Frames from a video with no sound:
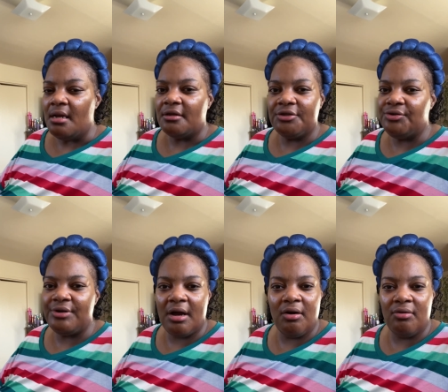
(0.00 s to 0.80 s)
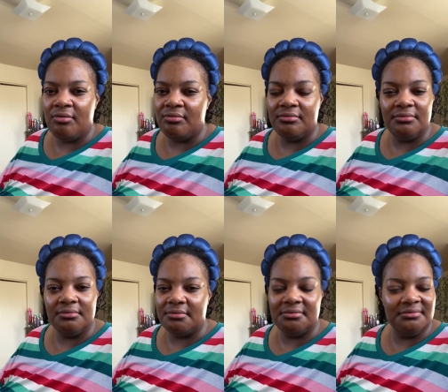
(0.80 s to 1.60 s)
you know,
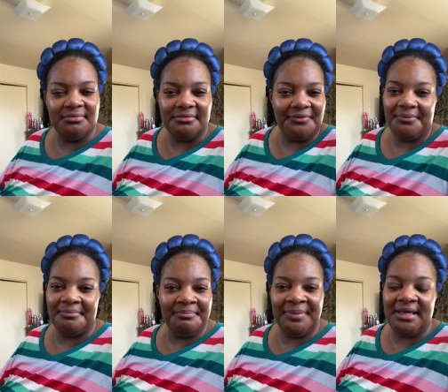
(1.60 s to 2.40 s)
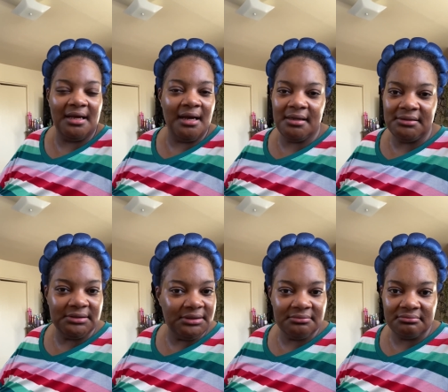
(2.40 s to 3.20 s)
be
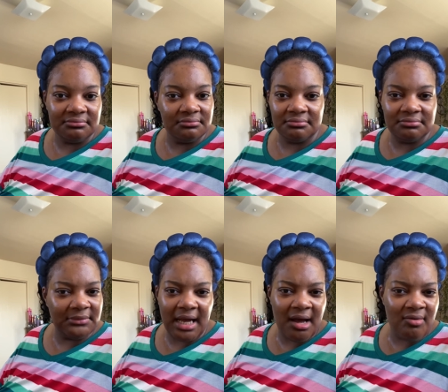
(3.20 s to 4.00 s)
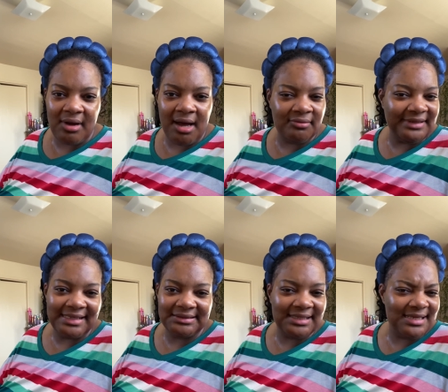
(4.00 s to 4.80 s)
ugly. I don't, I don't,
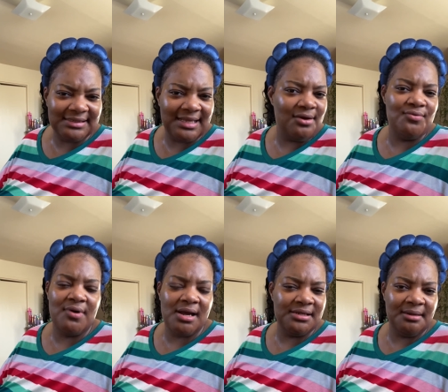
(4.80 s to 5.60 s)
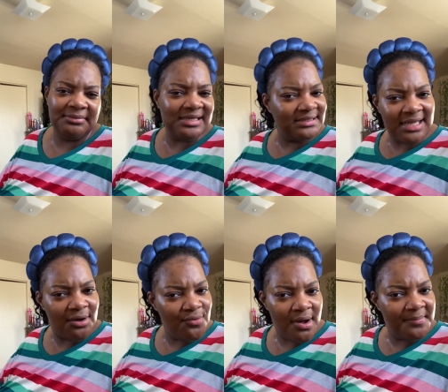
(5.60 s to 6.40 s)
that's, that's not who I am. That's not
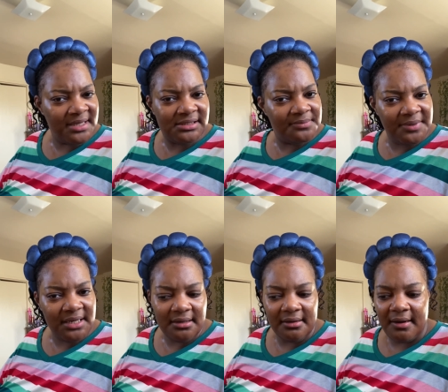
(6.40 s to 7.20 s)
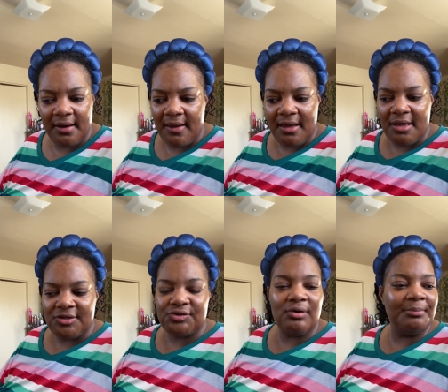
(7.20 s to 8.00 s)
who I'm meant to be.
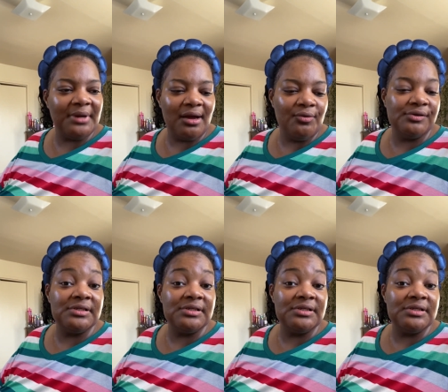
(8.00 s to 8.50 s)
So I'm not going